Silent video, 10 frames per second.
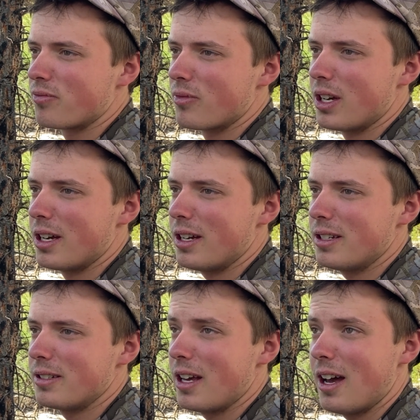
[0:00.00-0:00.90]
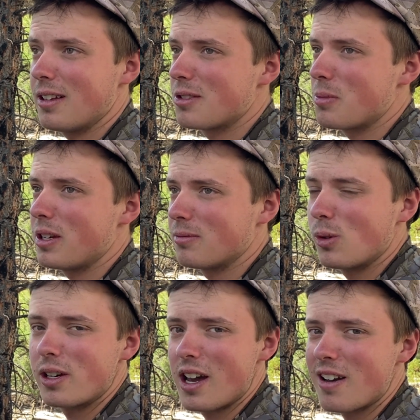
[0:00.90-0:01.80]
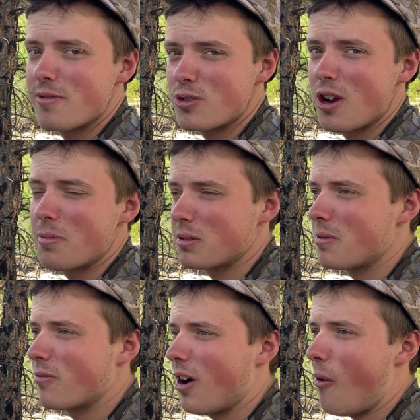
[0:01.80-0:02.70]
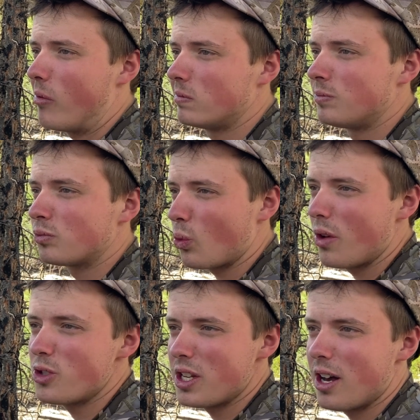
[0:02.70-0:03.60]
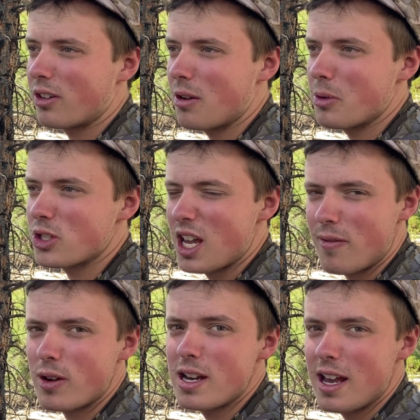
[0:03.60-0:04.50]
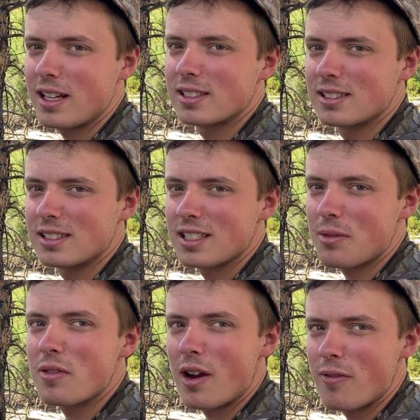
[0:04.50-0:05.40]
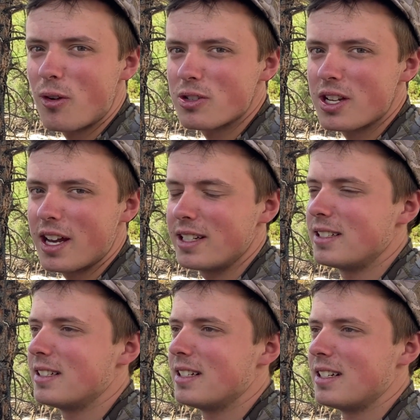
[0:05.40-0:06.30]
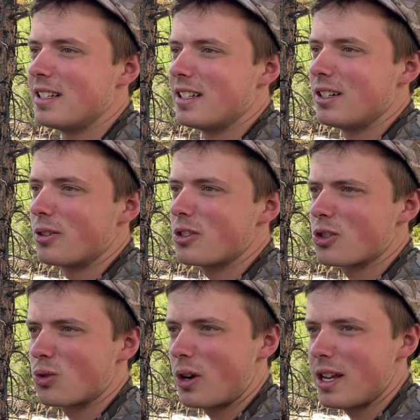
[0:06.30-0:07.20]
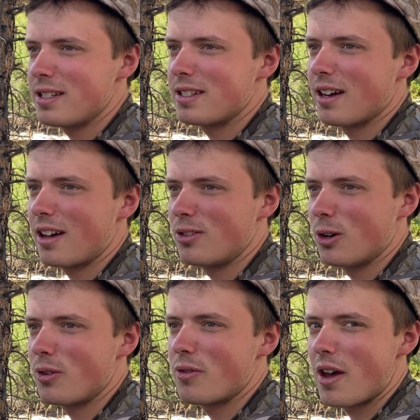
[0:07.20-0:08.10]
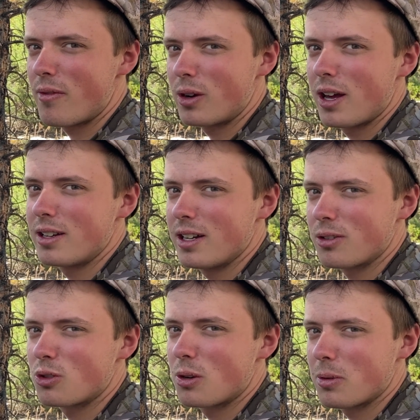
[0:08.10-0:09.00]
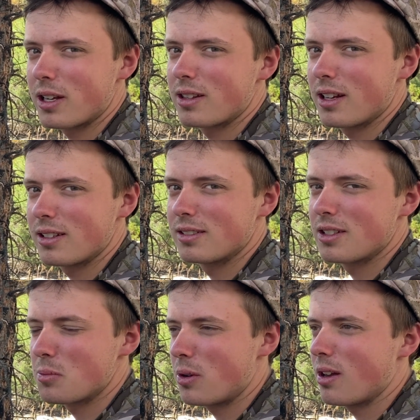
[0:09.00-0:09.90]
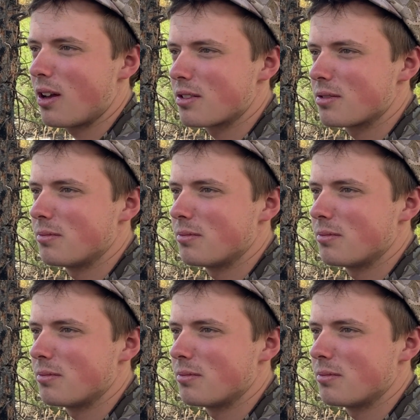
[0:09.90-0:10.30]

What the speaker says: And yeah, it's been one heck of a trip. It's been fun. We've seen elk almost every day, except the very first night, which is crazy. I don't know if we've ever had an elk trip like that. It's pretty awesome.